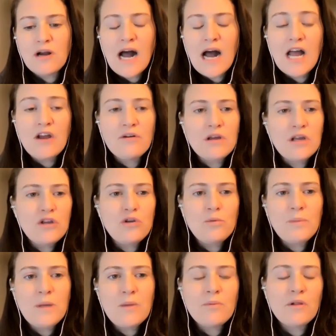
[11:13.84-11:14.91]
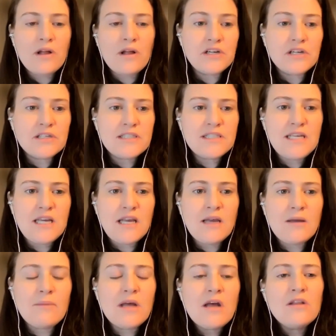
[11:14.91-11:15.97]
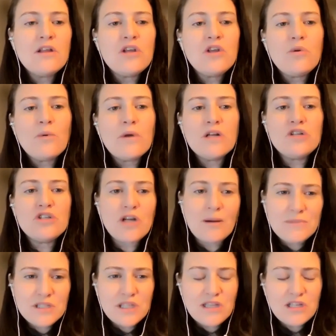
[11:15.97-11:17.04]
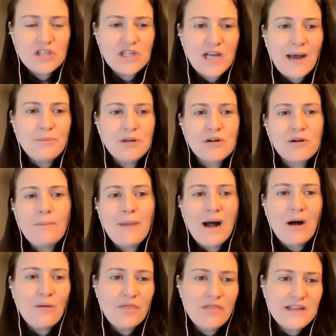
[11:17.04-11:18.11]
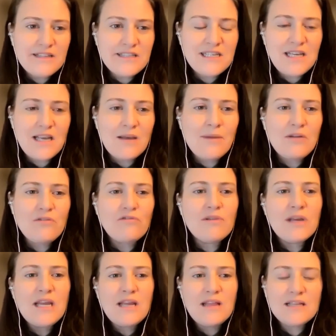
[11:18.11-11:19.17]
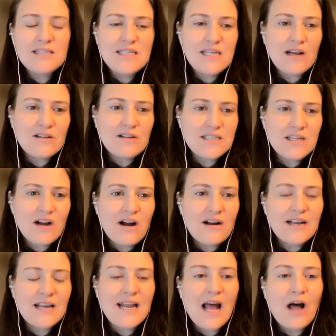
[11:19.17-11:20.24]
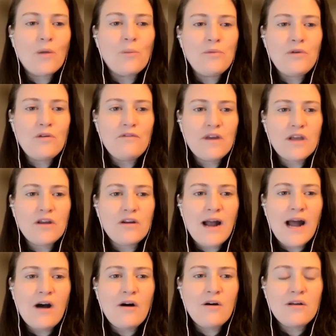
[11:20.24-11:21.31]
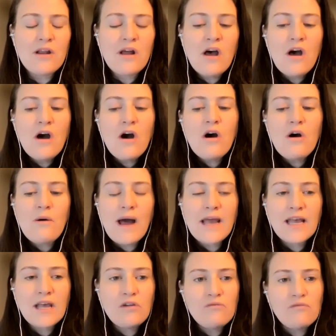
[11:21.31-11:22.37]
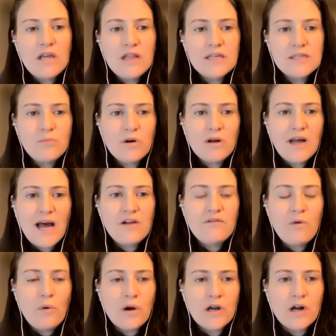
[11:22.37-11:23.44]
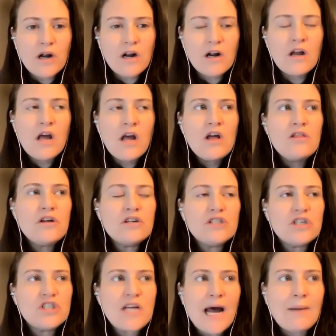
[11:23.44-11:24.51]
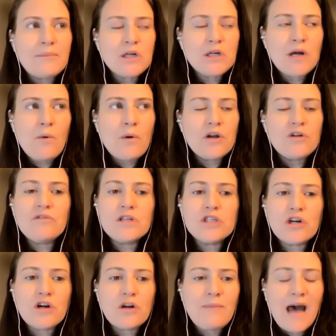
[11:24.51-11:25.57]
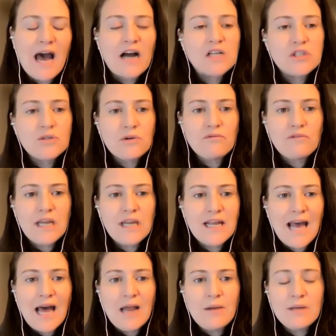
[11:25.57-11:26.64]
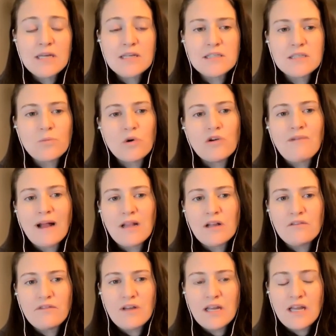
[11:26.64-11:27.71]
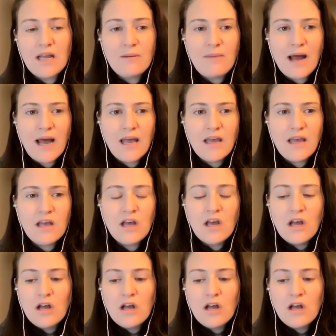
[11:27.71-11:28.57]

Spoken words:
you're hiring new people on your team, then you want to jump to the chapter about the team. And reading the TLDR can help you figure out, oh, I can read this book out of order. There's a chapter I want to return back to and read again because it's more relevant in my